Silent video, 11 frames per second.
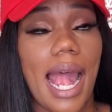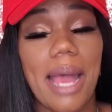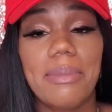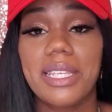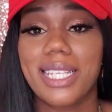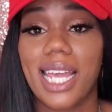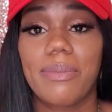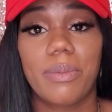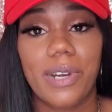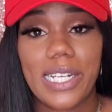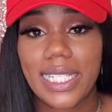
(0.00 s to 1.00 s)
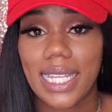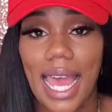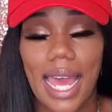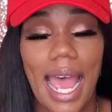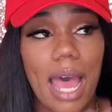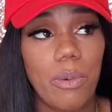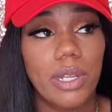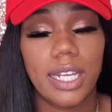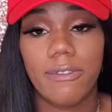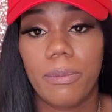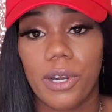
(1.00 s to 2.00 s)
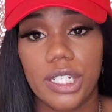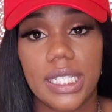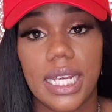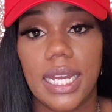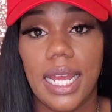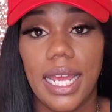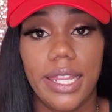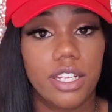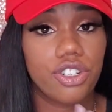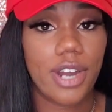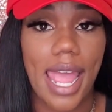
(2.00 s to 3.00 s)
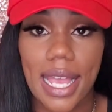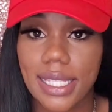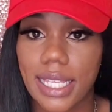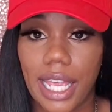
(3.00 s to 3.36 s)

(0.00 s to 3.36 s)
I'm the type of person that I will leave a person in the tracks.